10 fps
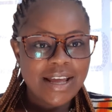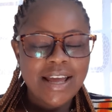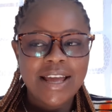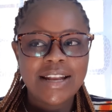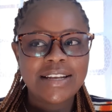
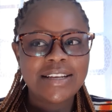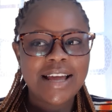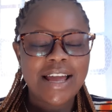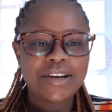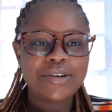and
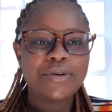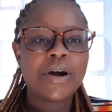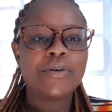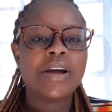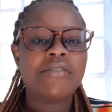I don't know
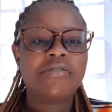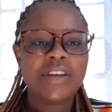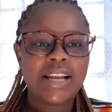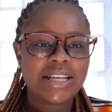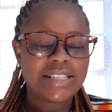how I
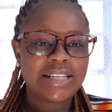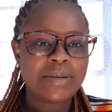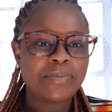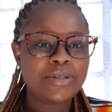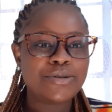fell
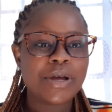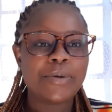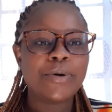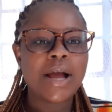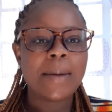asleep. So I
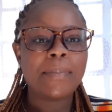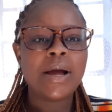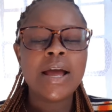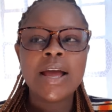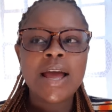woke up
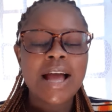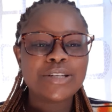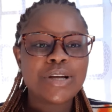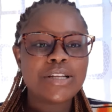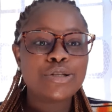
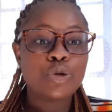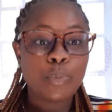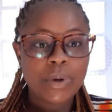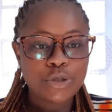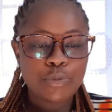actually
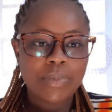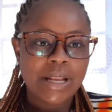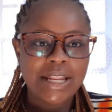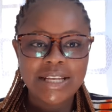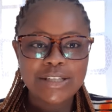super
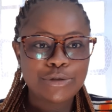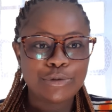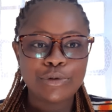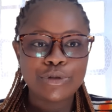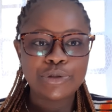late to
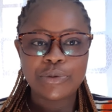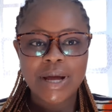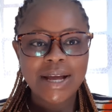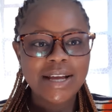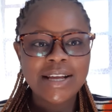go to
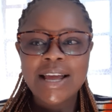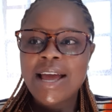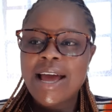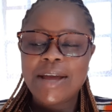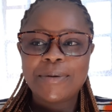work.
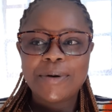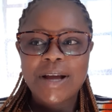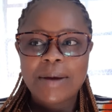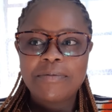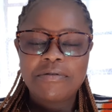I
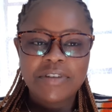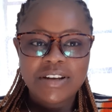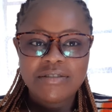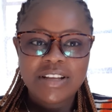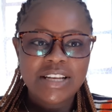woke up
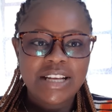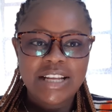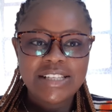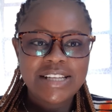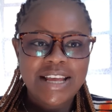very
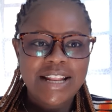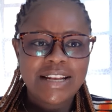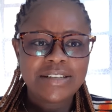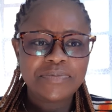late, and